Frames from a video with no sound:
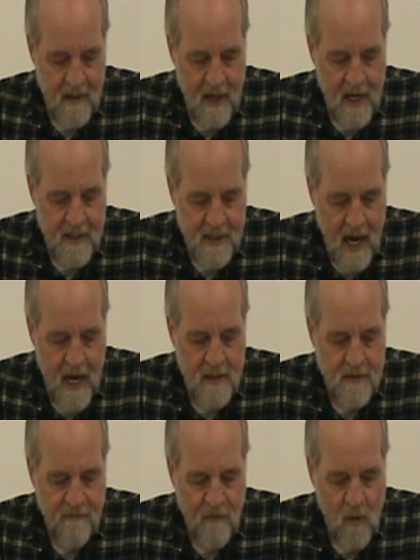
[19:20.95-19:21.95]
and his hands
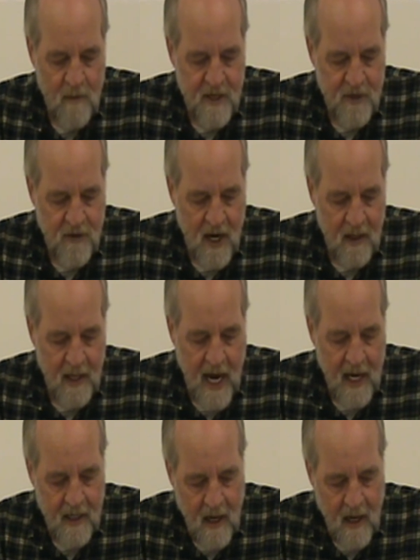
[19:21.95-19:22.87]
formed the dry land.